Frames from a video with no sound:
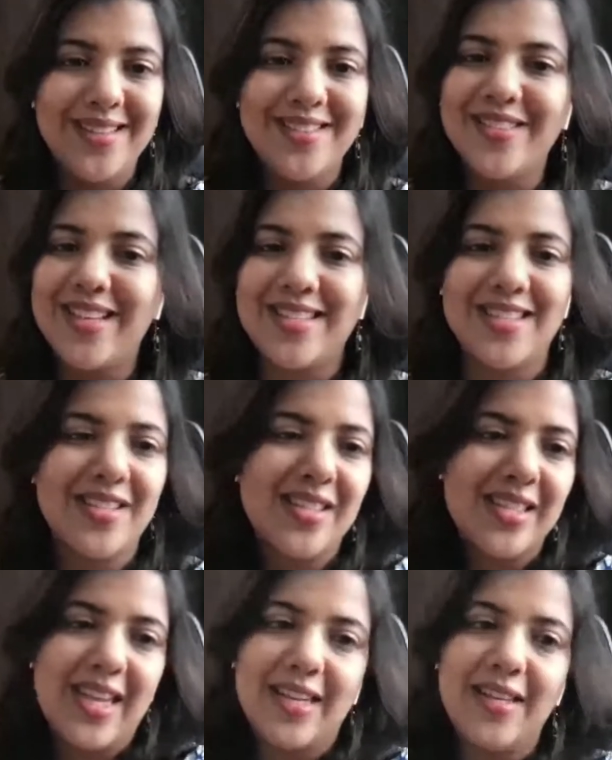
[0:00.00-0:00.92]
So that's just
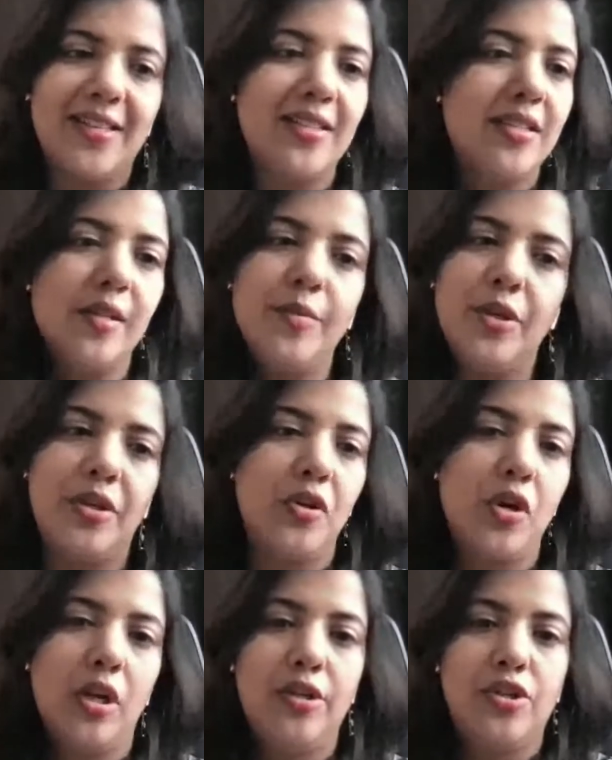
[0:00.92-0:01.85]
a technical term. You can
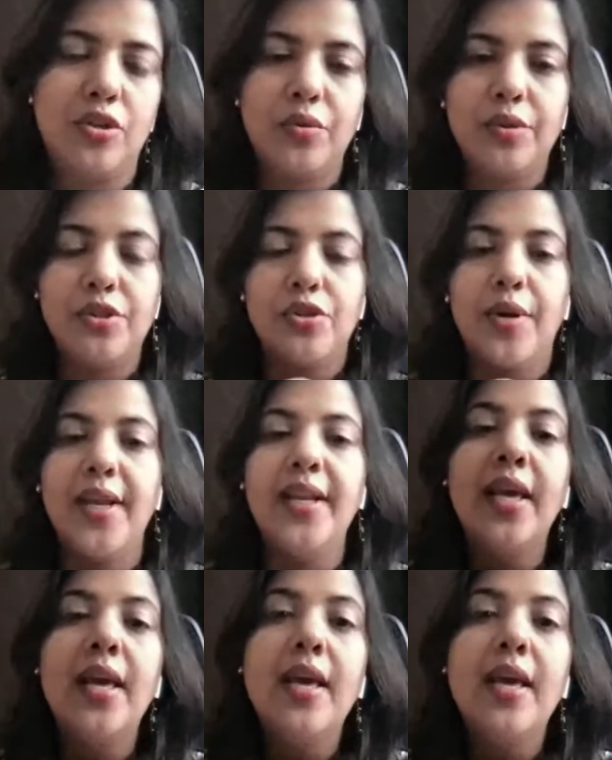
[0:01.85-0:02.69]
call it shoulder joint.